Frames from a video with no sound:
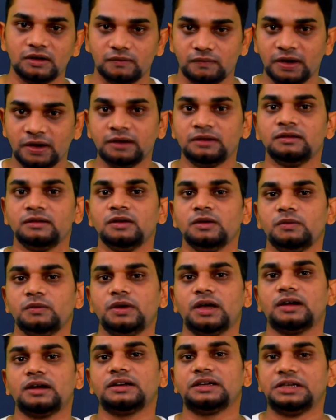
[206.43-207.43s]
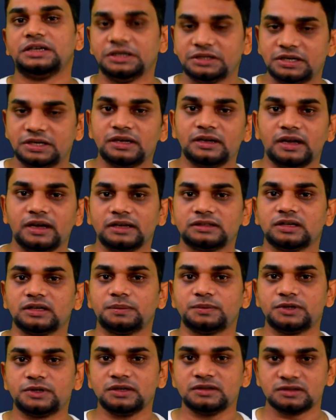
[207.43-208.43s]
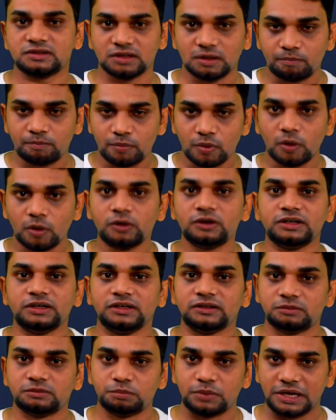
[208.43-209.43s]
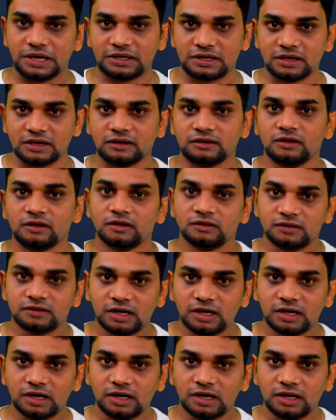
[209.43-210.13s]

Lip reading: When we are heating a substance, the bond is breaking.